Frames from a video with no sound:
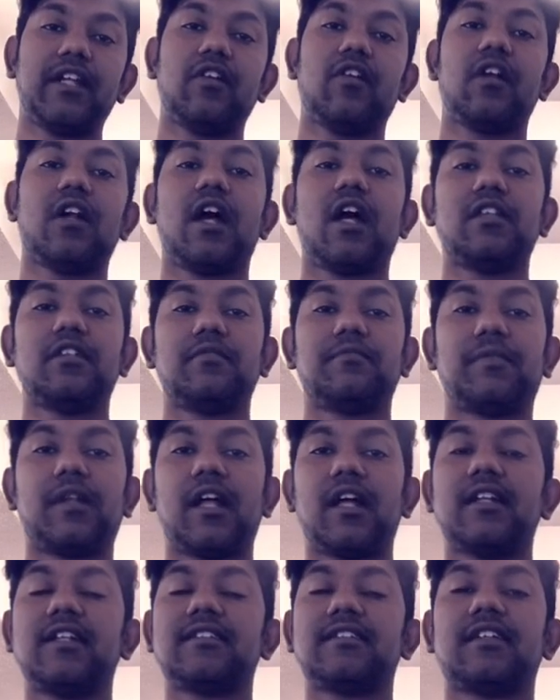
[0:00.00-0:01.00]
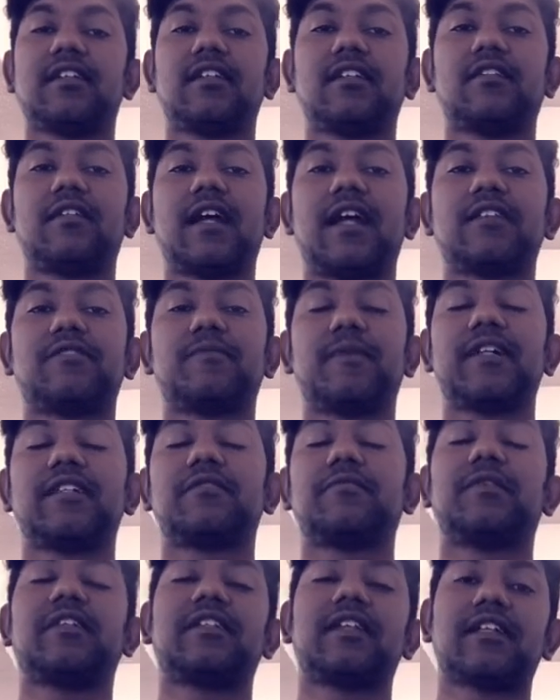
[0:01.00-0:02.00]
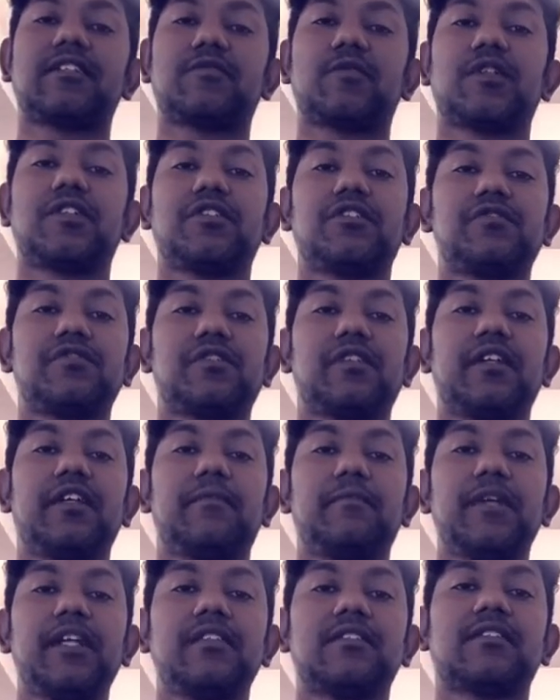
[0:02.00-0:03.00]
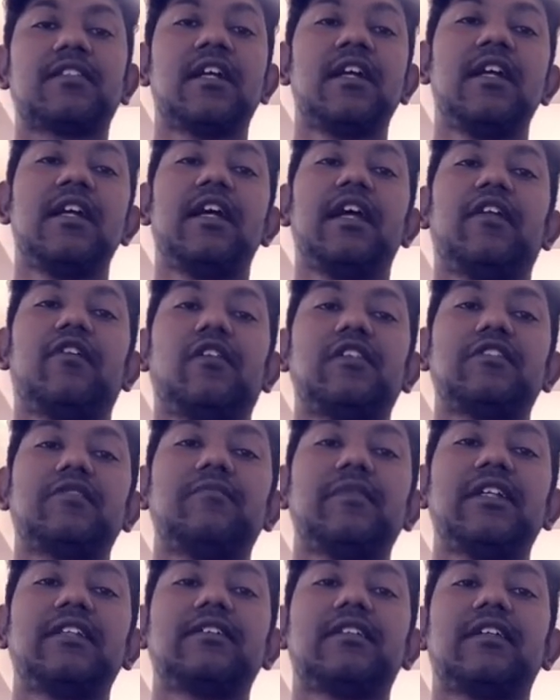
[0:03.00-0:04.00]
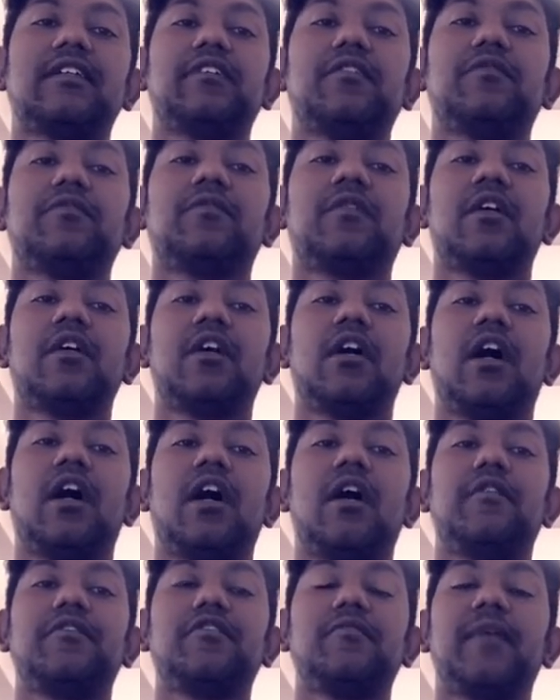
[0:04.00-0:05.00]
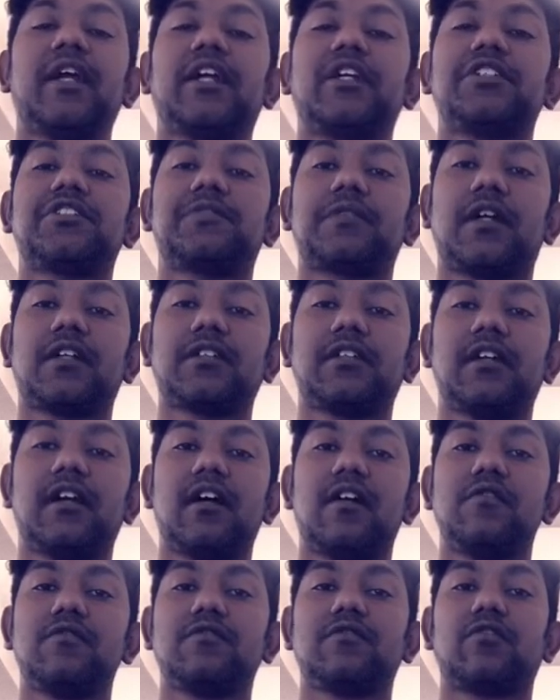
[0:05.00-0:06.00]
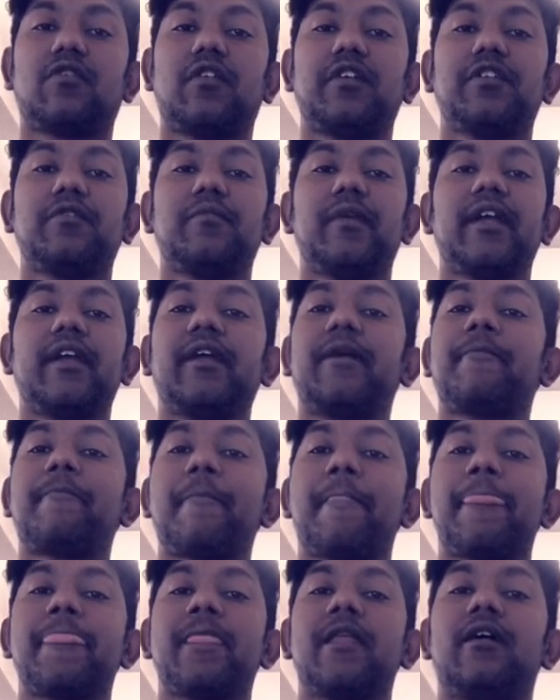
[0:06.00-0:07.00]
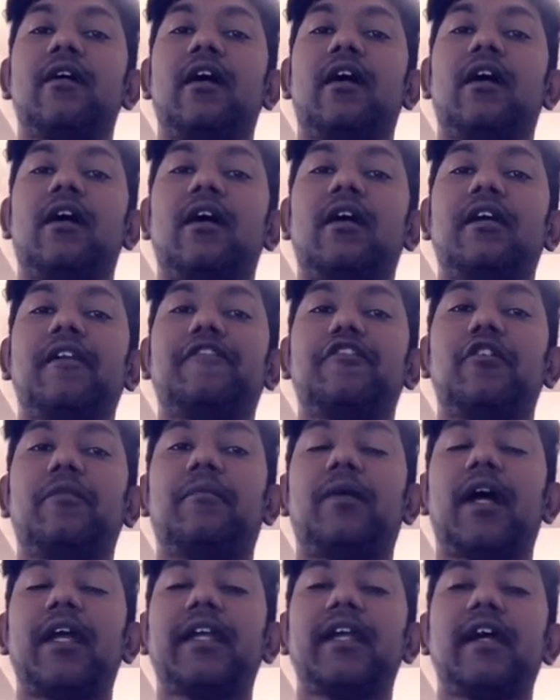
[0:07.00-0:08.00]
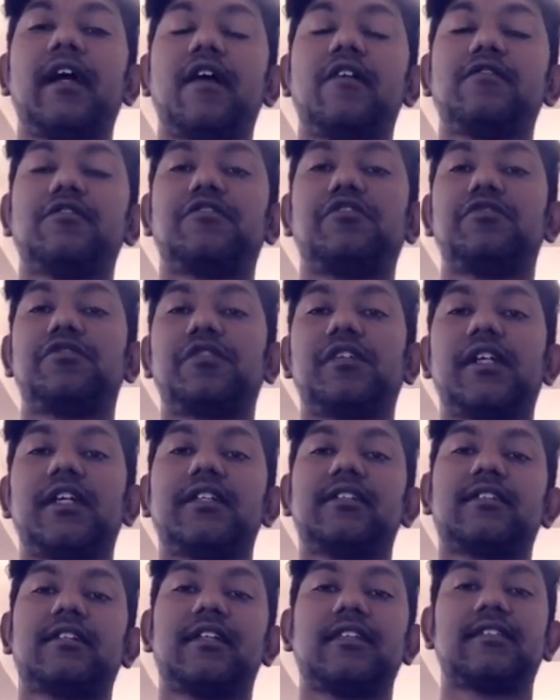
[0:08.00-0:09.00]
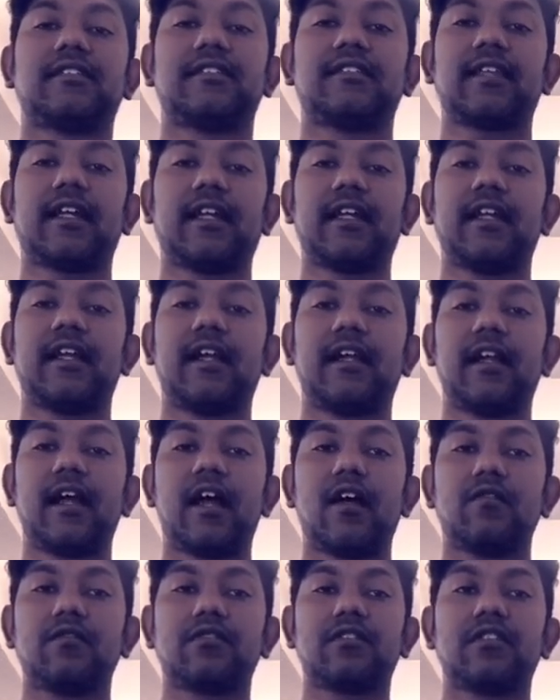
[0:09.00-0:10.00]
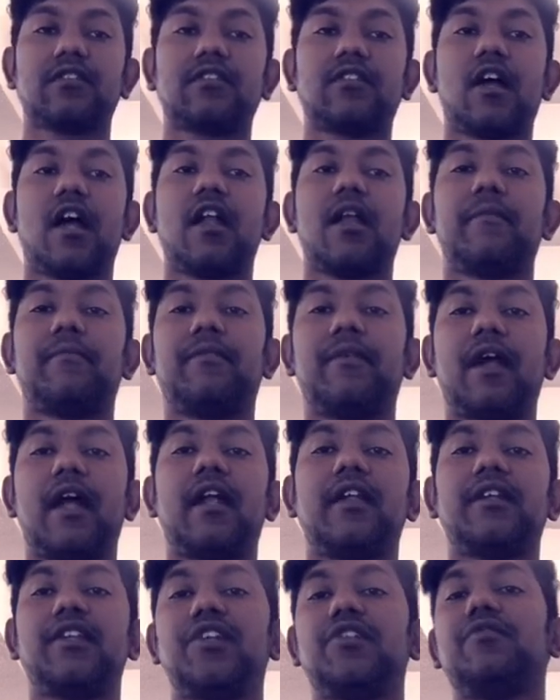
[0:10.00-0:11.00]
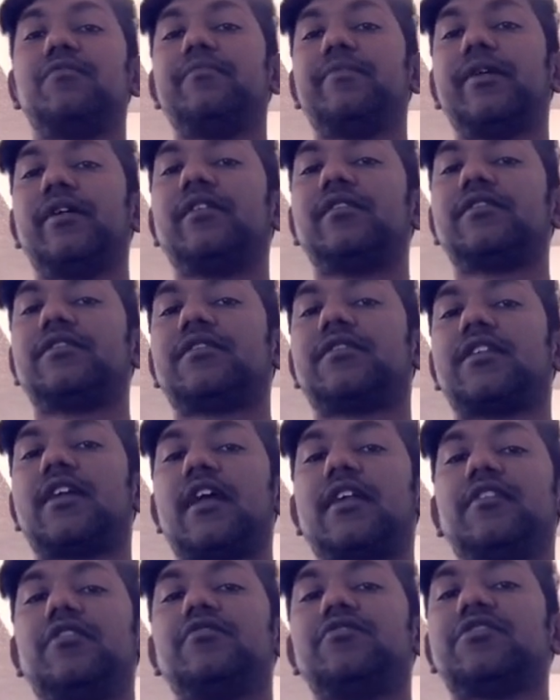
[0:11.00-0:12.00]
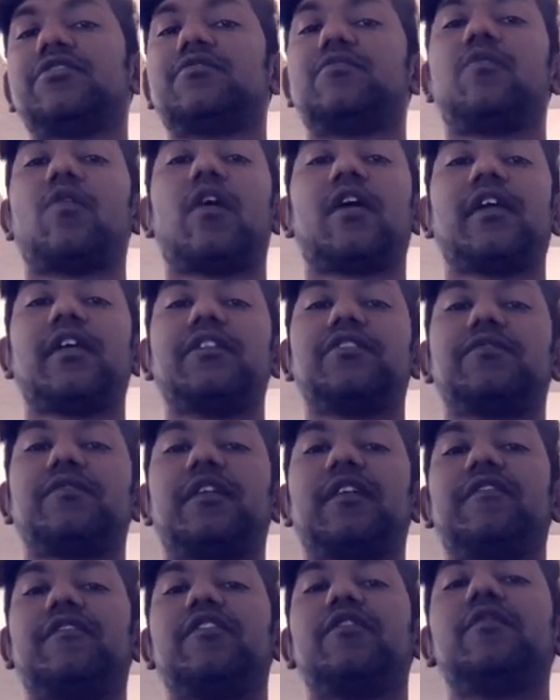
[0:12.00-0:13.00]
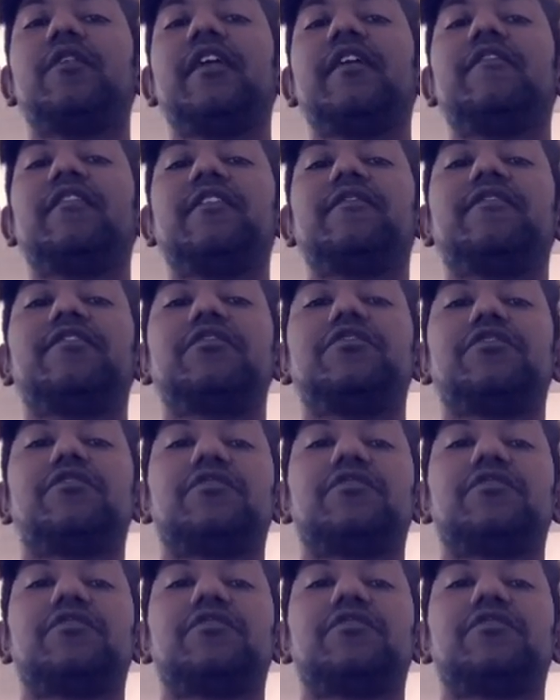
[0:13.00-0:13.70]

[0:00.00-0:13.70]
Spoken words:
on other planets and other aspects, but that's what usually it means. It also means that you may construct a house, or you may, if you're buying a house, usually it's a secondhand house. It's not a brand new built and you just walk into it. Even if you